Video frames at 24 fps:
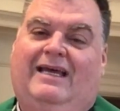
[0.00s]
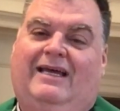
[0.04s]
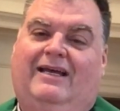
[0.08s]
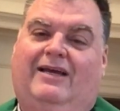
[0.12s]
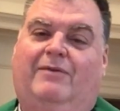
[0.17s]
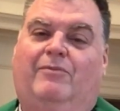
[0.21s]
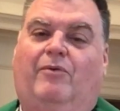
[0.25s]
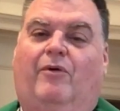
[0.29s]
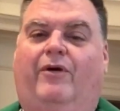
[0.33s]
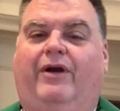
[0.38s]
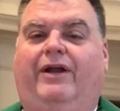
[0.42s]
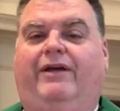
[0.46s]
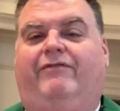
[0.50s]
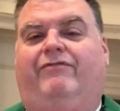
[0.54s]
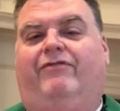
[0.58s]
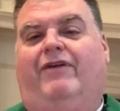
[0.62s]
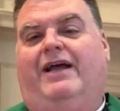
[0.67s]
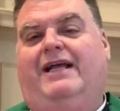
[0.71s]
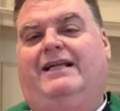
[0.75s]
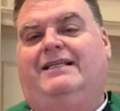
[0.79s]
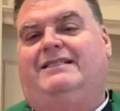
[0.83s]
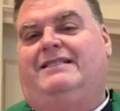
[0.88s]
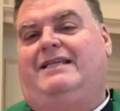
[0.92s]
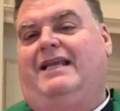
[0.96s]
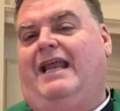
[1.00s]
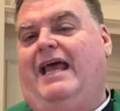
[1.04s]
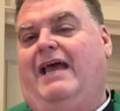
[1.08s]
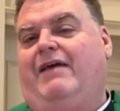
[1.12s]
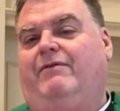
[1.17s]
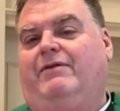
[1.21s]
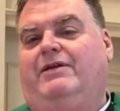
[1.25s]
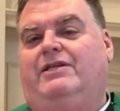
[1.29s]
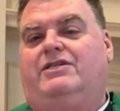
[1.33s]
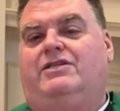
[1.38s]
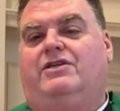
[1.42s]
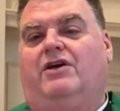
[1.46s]
Good morning, friends. Today
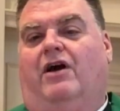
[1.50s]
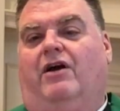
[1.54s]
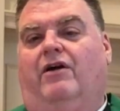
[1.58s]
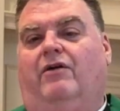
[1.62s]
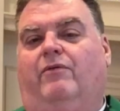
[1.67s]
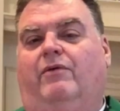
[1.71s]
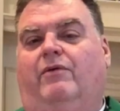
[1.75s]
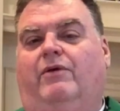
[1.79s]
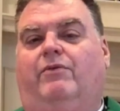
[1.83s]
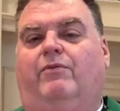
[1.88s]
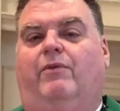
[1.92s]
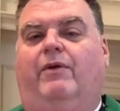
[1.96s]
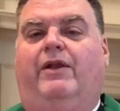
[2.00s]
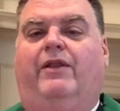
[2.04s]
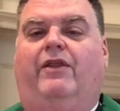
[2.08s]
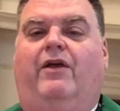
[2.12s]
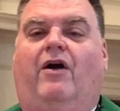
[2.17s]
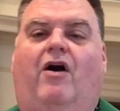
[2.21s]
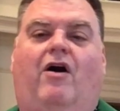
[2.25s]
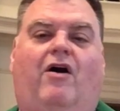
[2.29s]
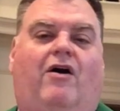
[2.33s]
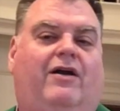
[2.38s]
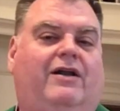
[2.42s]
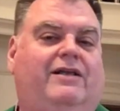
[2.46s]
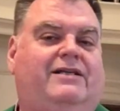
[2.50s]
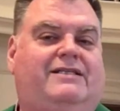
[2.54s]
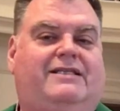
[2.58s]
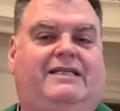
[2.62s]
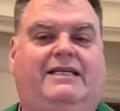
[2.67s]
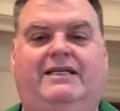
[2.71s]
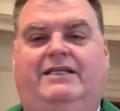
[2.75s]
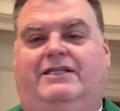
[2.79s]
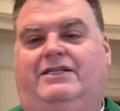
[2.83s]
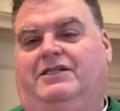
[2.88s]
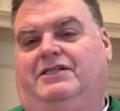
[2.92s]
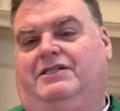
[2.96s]
we start with one of the hardest
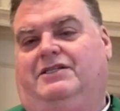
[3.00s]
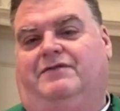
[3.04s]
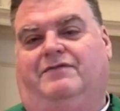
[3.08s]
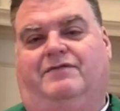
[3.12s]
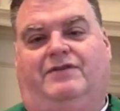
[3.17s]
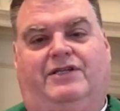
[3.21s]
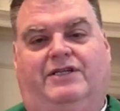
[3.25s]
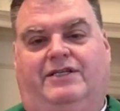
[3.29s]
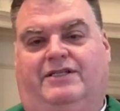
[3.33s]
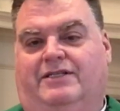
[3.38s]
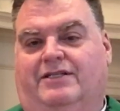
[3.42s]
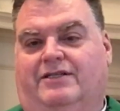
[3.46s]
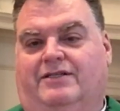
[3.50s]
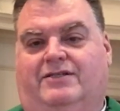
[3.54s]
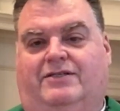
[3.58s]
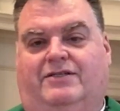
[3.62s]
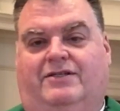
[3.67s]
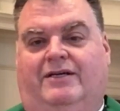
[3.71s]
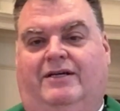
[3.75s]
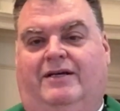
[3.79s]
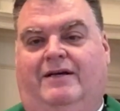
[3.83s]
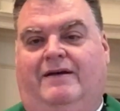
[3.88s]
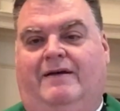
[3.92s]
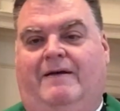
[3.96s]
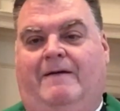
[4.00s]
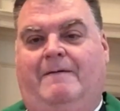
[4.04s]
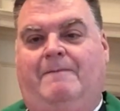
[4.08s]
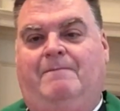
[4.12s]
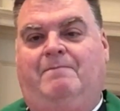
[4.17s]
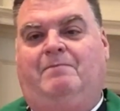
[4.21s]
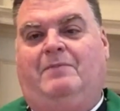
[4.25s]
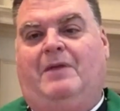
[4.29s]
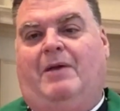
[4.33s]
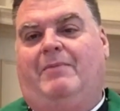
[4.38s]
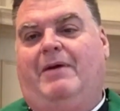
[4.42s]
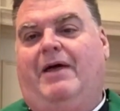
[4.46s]
teachings of Jesus.
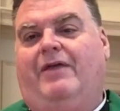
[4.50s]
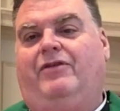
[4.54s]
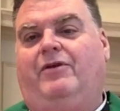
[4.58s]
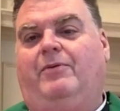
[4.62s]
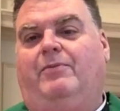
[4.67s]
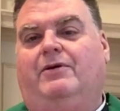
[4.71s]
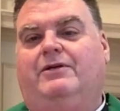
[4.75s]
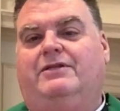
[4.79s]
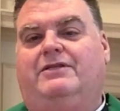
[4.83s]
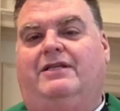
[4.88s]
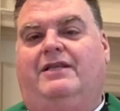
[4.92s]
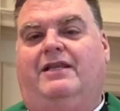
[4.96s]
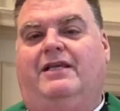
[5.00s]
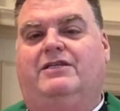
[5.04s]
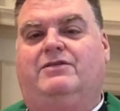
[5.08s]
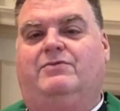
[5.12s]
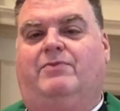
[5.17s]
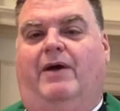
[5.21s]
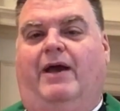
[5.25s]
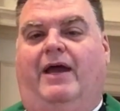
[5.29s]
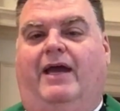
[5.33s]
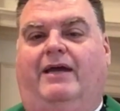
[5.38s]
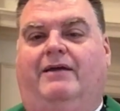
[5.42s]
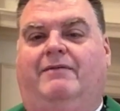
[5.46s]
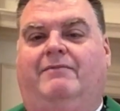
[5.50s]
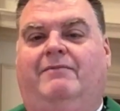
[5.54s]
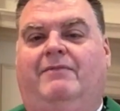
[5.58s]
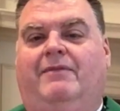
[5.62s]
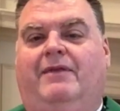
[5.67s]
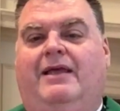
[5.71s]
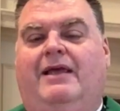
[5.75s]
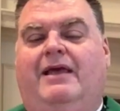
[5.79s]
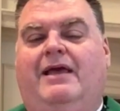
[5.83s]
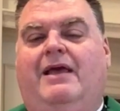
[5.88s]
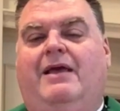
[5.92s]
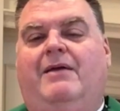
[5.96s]
Matthew puts it this way
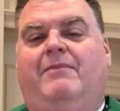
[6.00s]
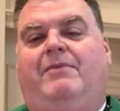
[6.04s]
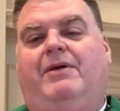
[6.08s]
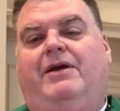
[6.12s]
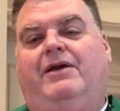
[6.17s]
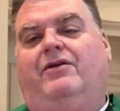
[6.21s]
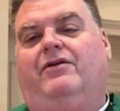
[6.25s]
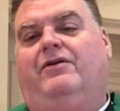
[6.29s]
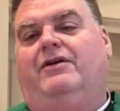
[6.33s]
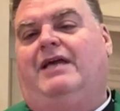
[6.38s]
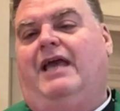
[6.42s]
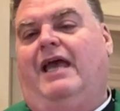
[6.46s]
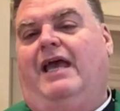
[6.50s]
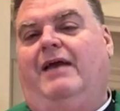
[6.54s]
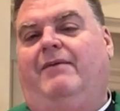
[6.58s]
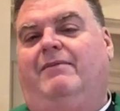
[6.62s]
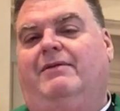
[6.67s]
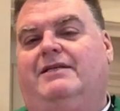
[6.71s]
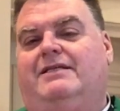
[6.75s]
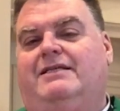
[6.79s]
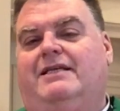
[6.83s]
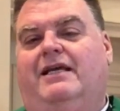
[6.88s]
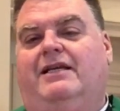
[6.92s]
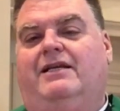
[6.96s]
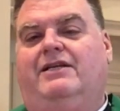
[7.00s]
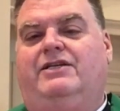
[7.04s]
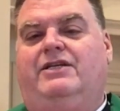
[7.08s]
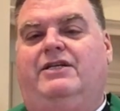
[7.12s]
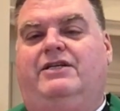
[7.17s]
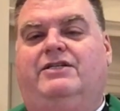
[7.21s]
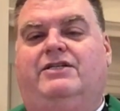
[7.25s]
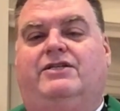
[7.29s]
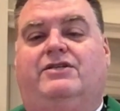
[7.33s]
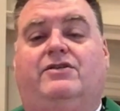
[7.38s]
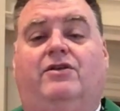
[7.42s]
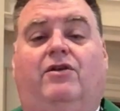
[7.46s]
Peter came and said to
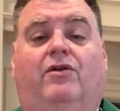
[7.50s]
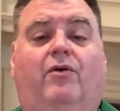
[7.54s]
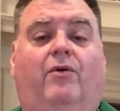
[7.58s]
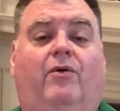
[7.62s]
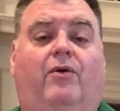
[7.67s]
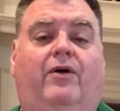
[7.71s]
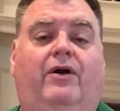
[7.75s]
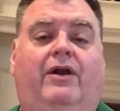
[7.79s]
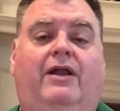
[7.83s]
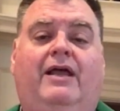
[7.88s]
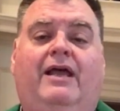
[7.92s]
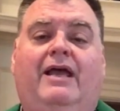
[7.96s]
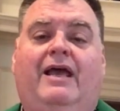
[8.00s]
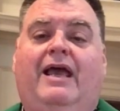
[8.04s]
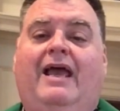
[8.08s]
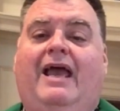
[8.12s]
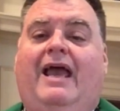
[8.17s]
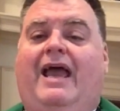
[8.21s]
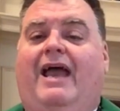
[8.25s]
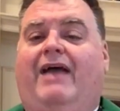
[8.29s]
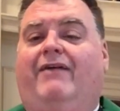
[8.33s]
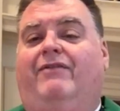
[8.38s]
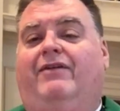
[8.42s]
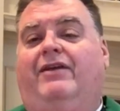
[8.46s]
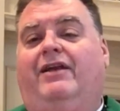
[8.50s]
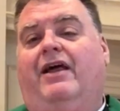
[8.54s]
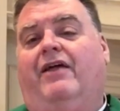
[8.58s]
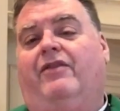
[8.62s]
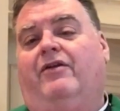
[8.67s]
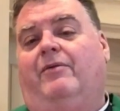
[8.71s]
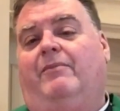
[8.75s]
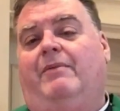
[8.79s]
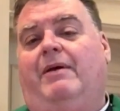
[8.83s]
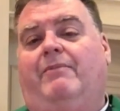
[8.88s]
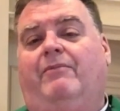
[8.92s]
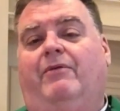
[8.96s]
Jesus, Lord, if
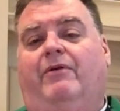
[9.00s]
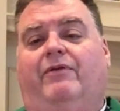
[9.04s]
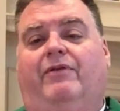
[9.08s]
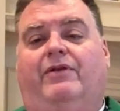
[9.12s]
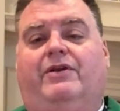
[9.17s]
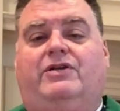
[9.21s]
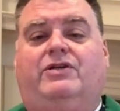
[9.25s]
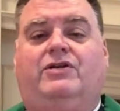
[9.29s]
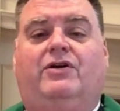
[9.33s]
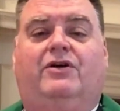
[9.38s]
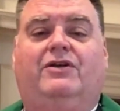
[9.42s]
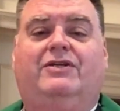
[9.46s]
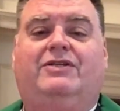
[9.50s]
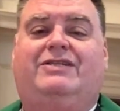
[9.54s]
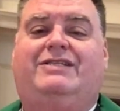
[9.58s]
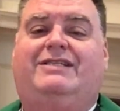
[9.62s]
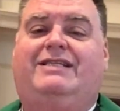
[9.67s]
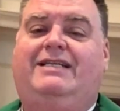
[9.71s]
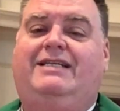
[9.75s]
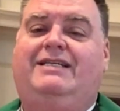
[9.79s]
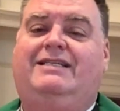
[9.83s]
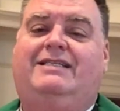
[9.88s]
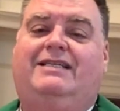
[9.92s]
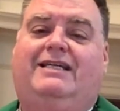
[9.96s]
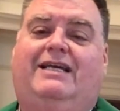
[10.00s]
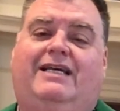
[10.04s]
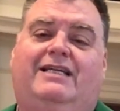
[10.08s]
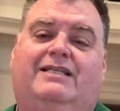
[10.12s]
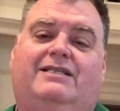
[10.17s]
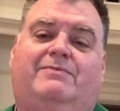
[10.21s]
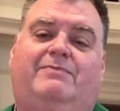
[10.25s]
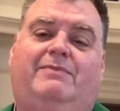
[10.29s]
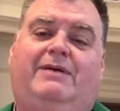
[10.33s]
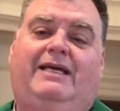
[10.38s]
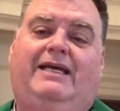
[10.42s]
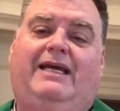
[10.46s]
another member of the church sins
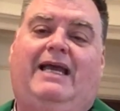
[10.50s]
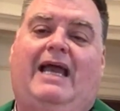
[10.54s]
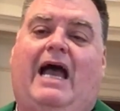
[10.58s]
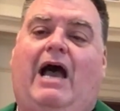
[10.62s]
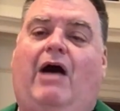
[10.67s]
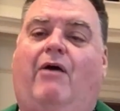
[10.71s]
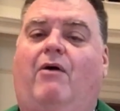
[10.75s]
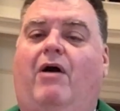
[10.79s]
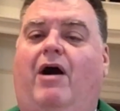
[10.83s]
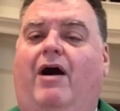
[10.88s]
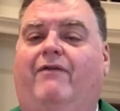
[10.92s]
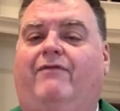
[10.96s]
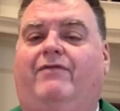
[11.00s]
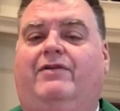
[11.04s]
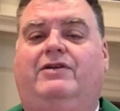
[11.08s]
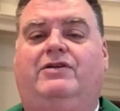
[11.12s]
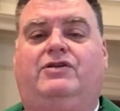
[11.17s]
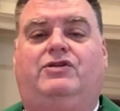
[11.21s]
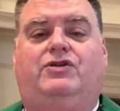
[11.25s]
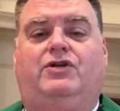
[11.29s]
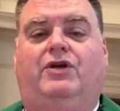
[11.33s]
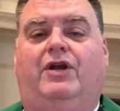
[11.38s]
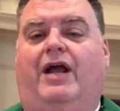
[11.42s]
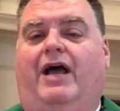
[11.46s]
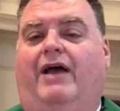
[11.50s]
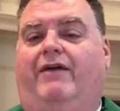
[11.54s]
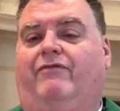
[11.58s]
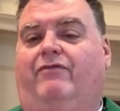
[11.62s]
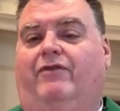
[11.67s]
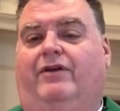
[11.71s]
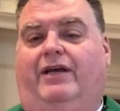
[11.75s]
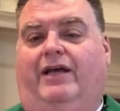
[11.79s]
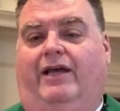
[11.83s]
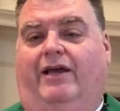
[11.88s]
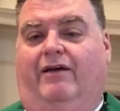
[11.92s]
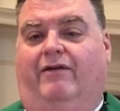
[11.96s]
against me, how often should I
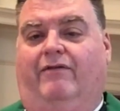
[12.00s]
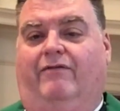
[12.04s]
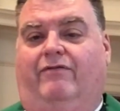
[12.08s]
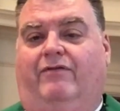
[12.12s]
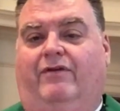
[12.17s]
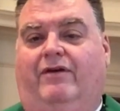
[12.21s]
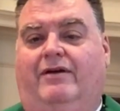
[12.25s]
forgive?